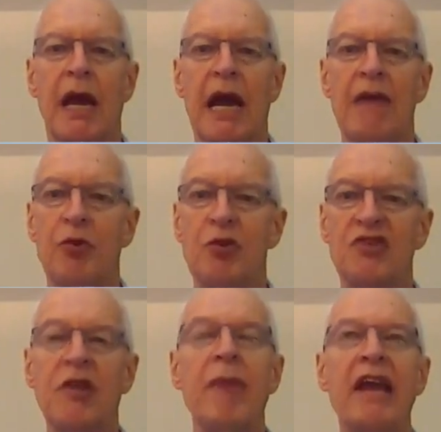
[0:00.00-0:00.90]
I've
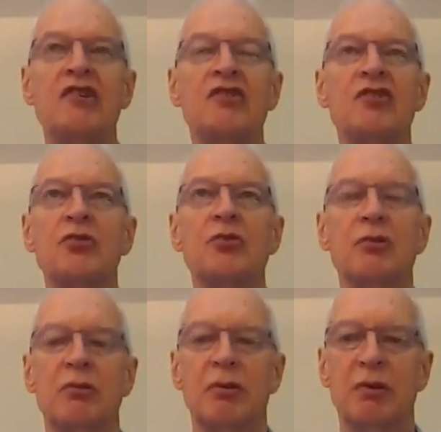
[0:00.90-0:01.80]
also managed to
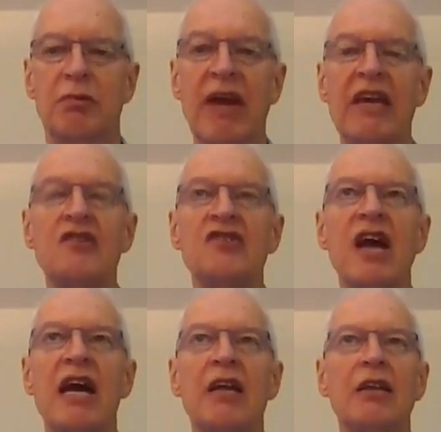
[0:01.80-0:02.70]

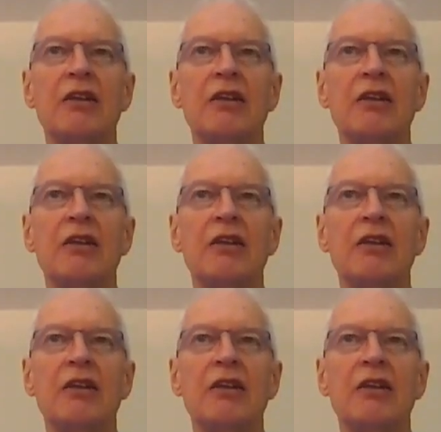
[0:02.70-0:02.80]
reconcile